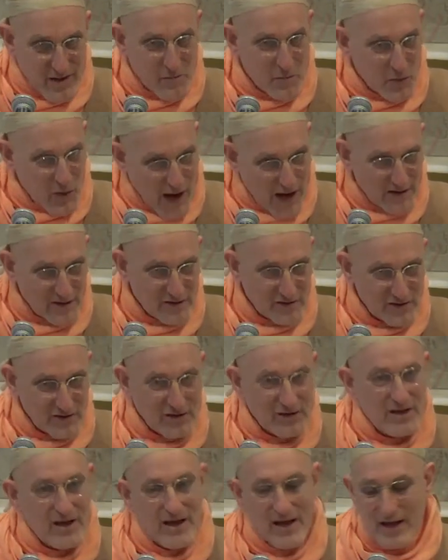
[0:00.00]
they have that
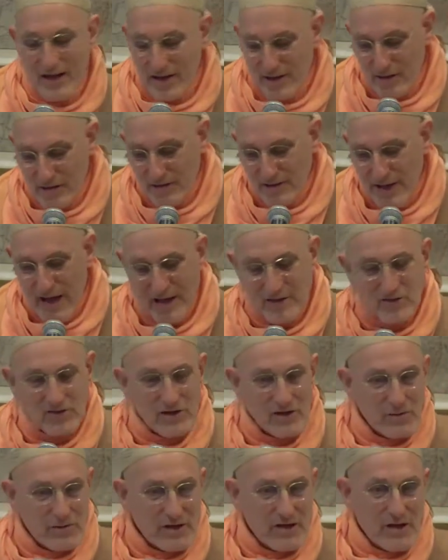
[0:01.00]
sincerity, they
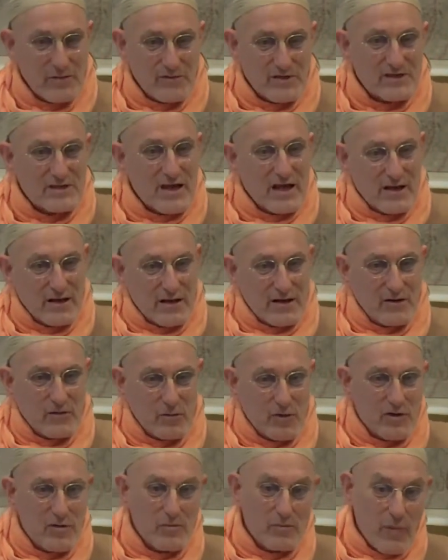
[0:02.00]
practice it, it'll
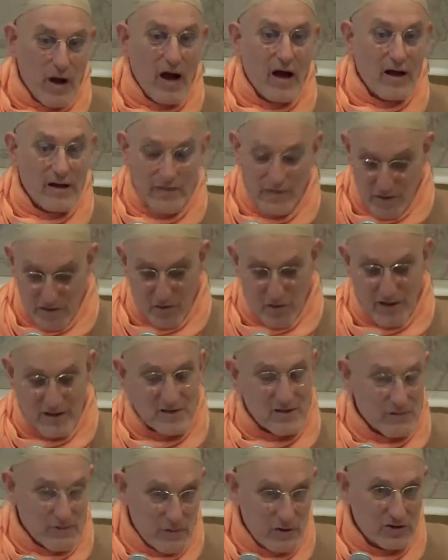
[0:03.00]
naturally become steady
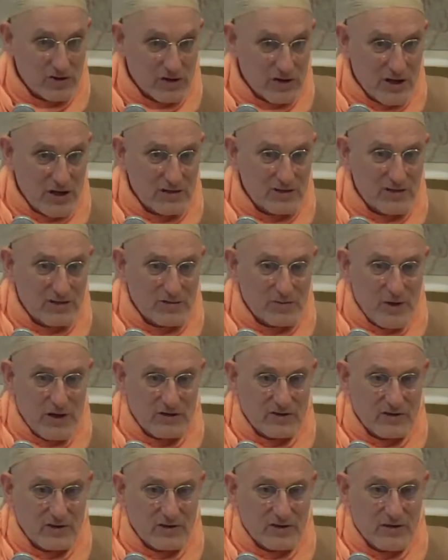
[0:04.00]
by the
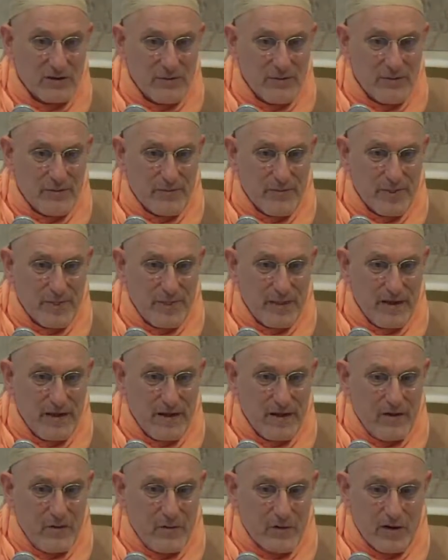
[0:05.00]
grace of Krishna, as is
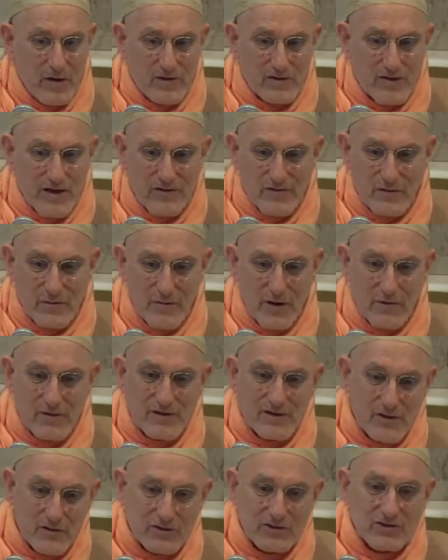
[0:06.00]
mentioned.
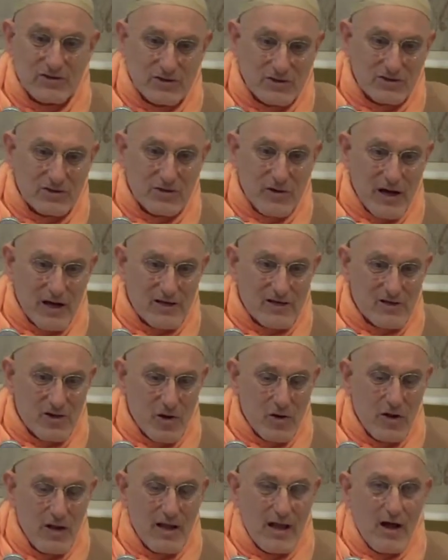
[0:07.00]
We always have to
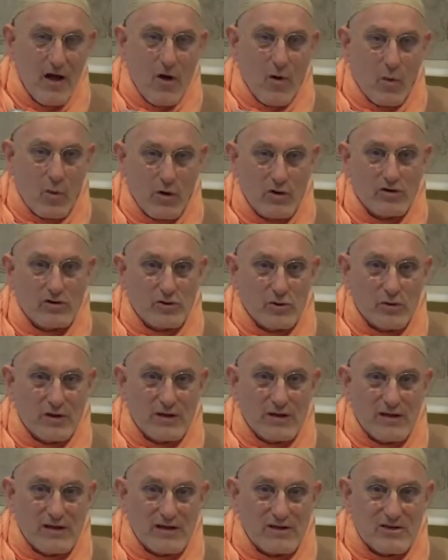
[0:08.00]
remember it's Krishna's grace.
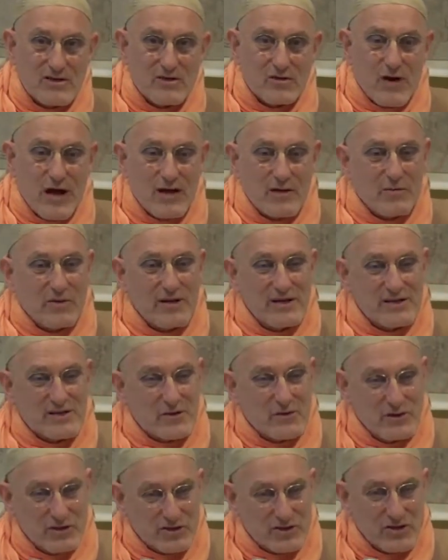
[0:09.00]
So we're
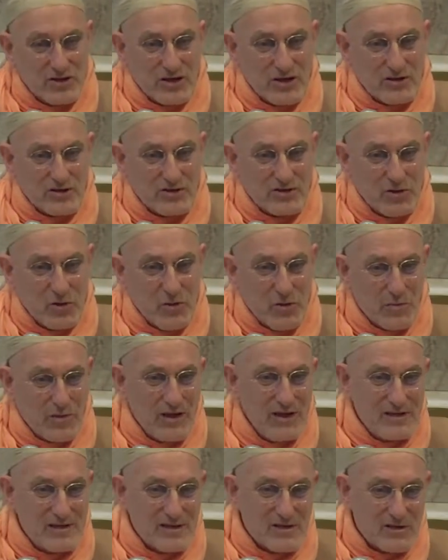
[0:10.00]
doing things to try to
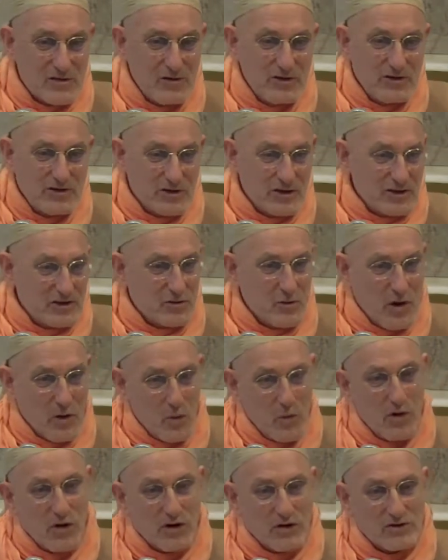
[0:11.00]
please Krishna. So
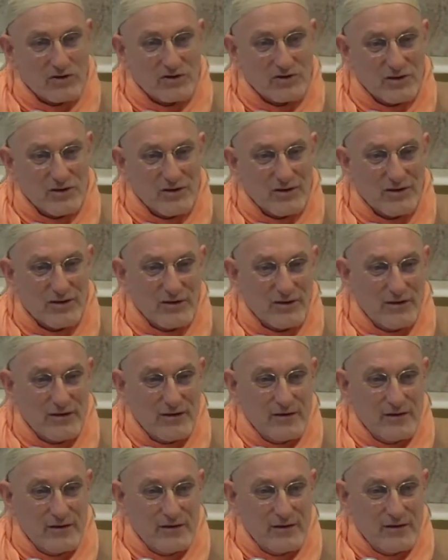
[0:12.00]
what pleases Krishna is
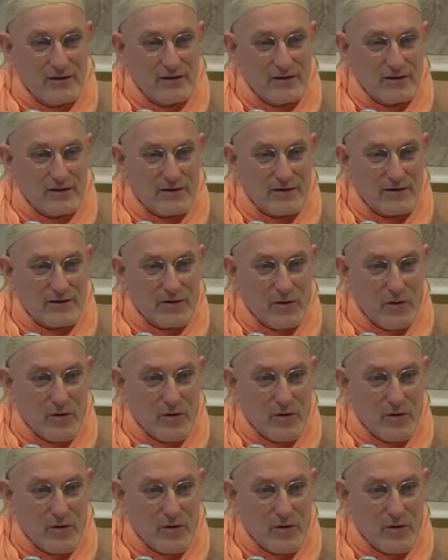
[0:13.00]
what works.